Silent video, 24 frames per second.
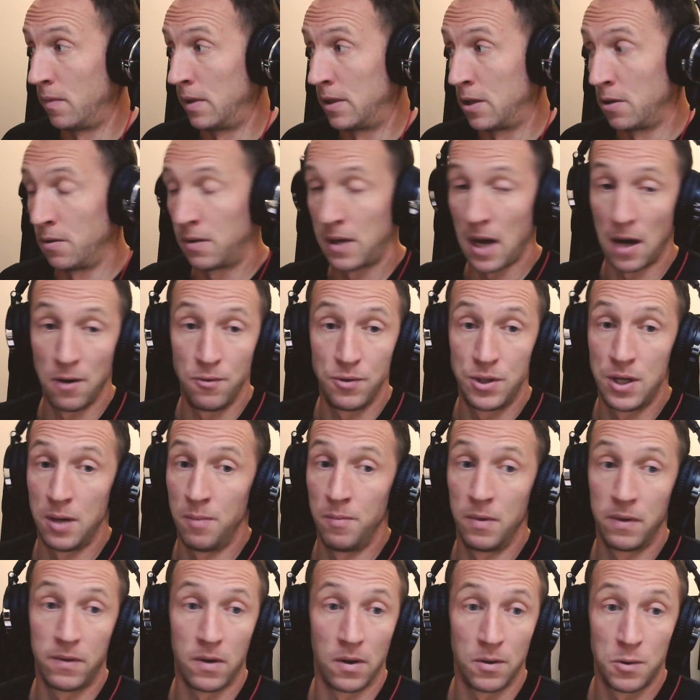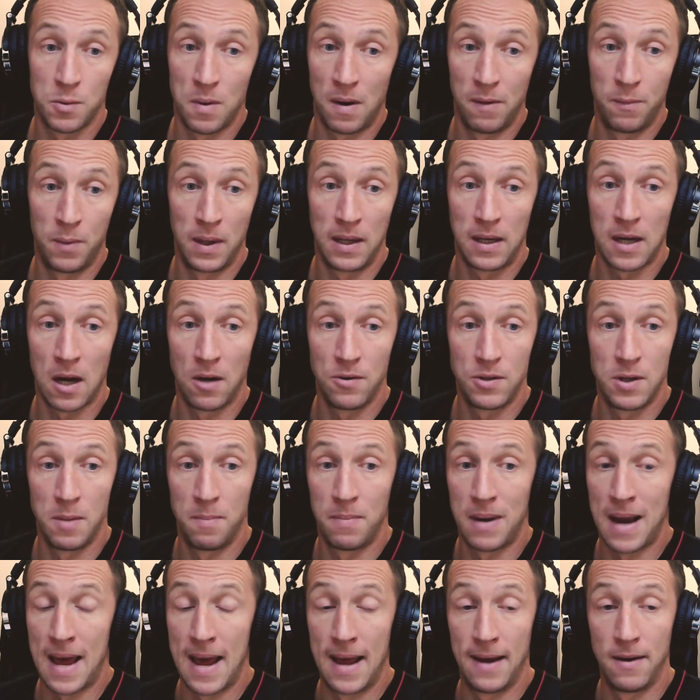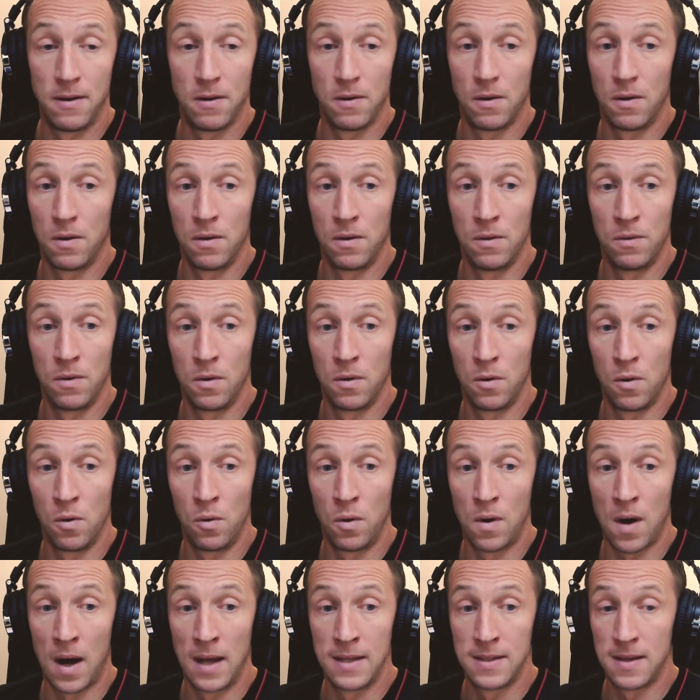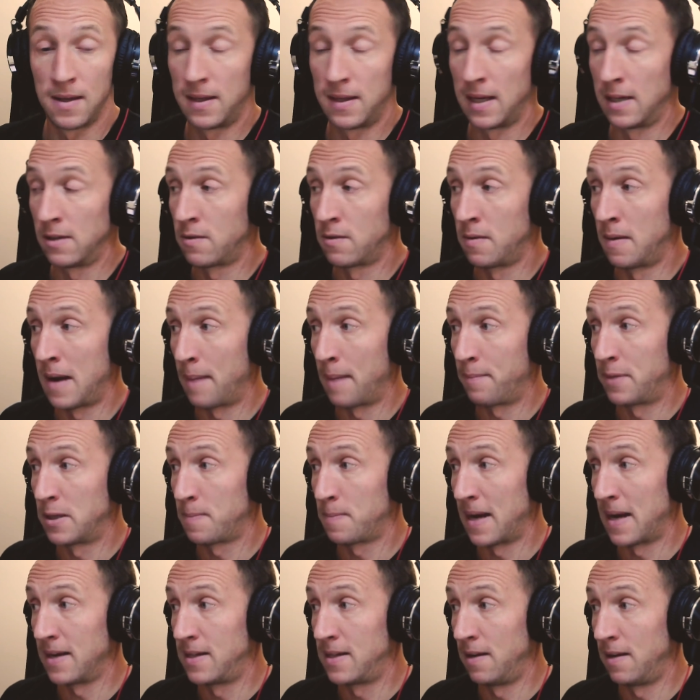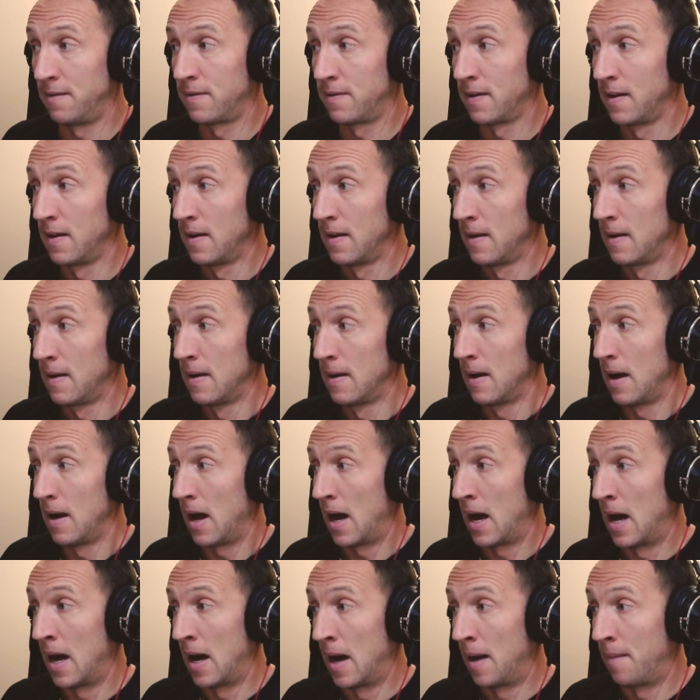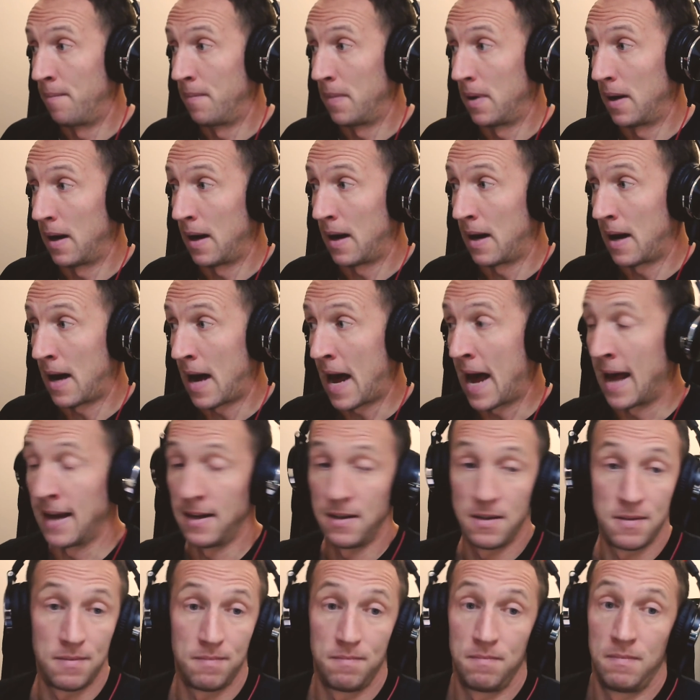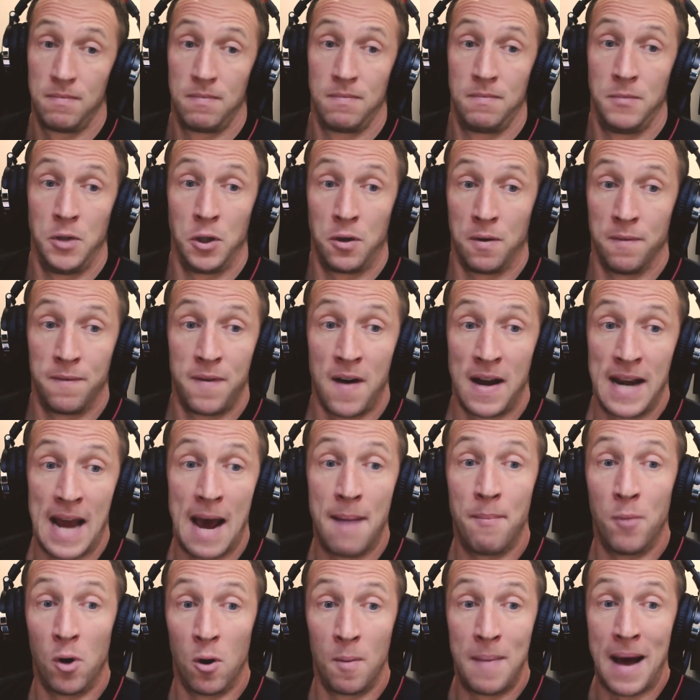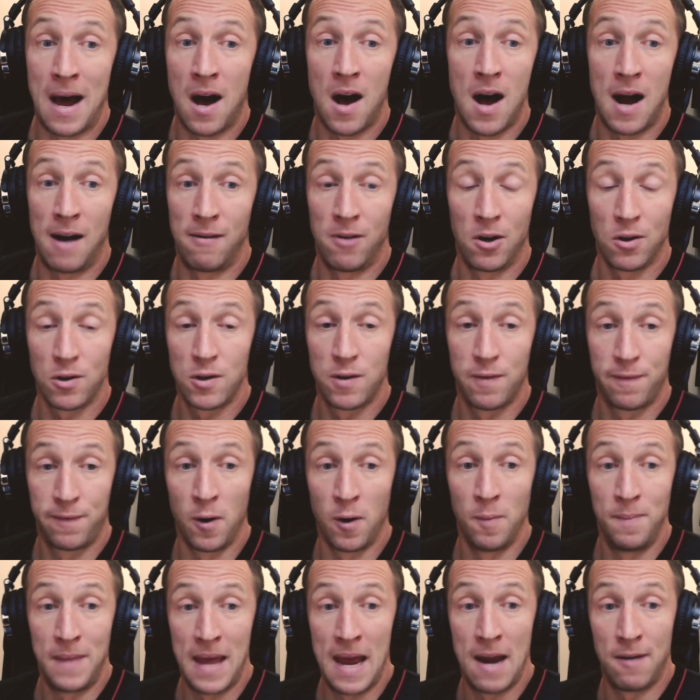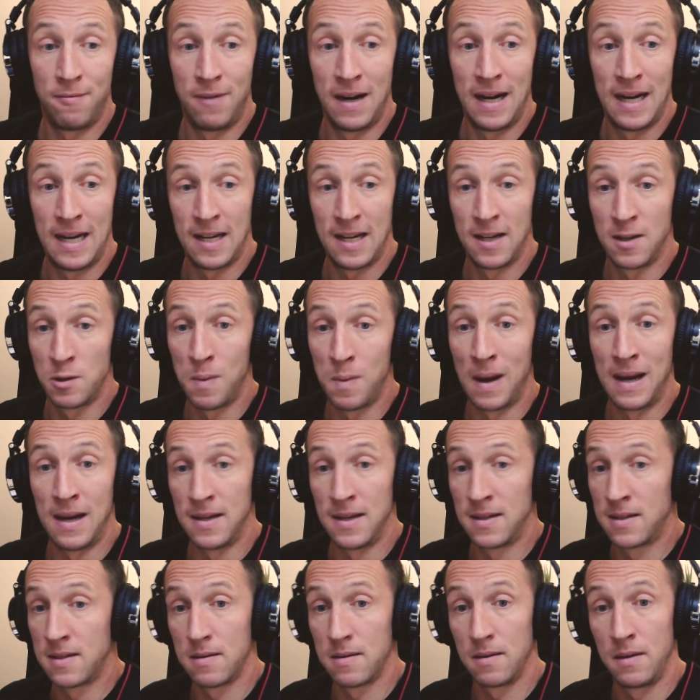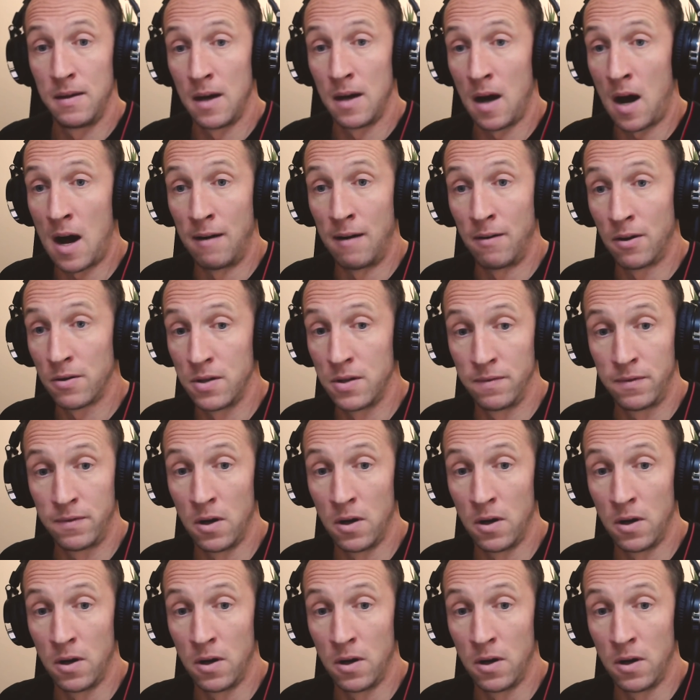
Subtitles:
We do coaching. We've got a 12-week coaching plan, all kinds of things from that perspective. And you can find out more about Hyrox from there, really, as well as Hyrox have